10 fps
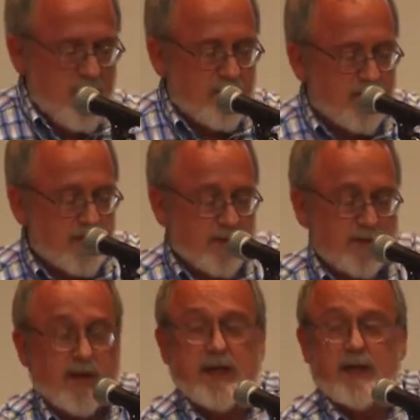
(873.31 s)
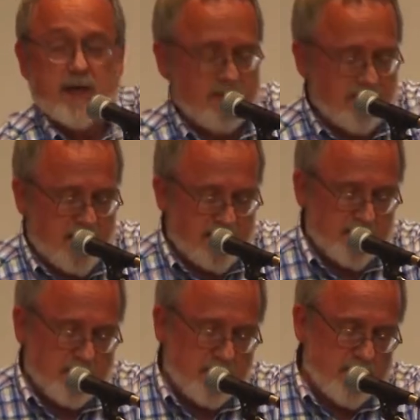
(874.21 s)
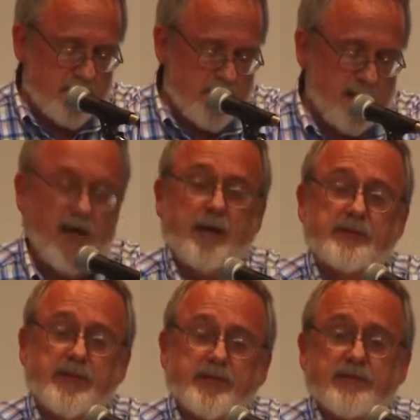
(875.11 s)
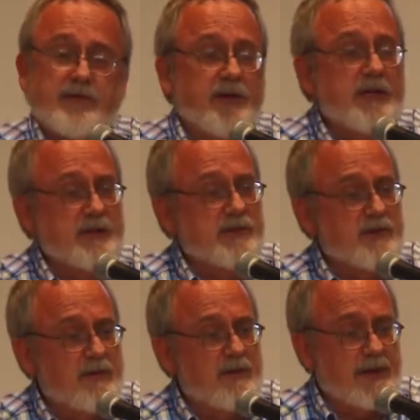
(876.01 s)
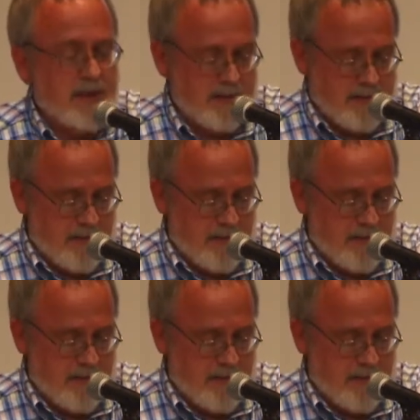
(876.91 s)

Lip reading: Roses are red, violets are blue. I'm schizophrenic, and so am I.